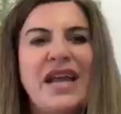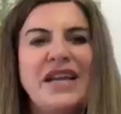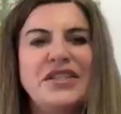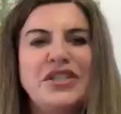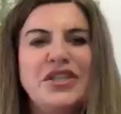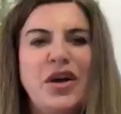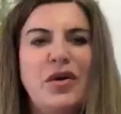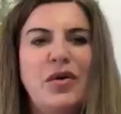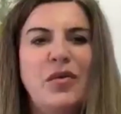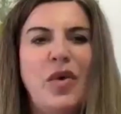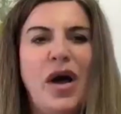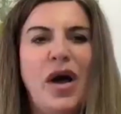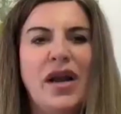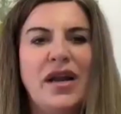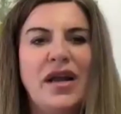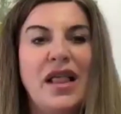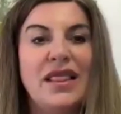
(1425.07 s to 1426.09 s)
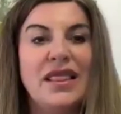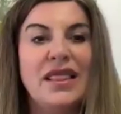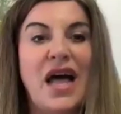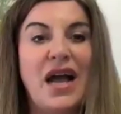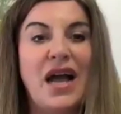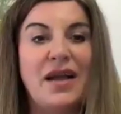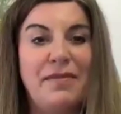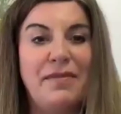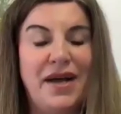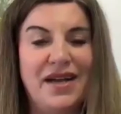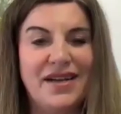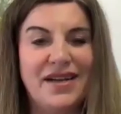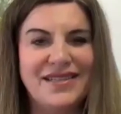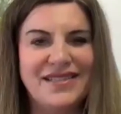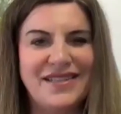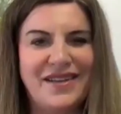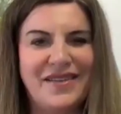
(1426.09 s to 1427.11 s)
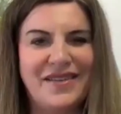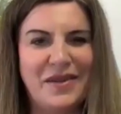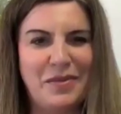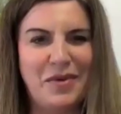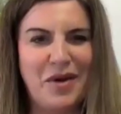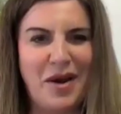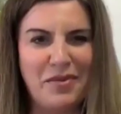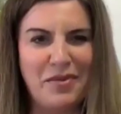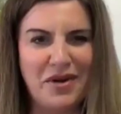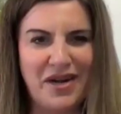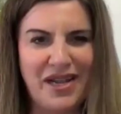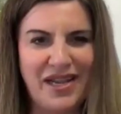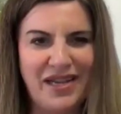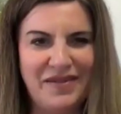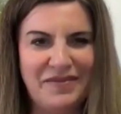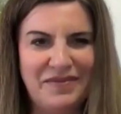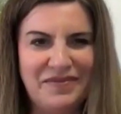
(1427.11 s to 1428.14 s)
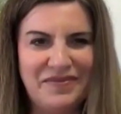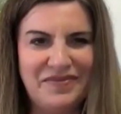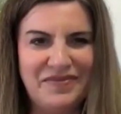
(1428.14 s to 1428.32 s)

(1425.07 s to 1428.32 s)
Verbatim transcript: I don't want a lockbox on the property?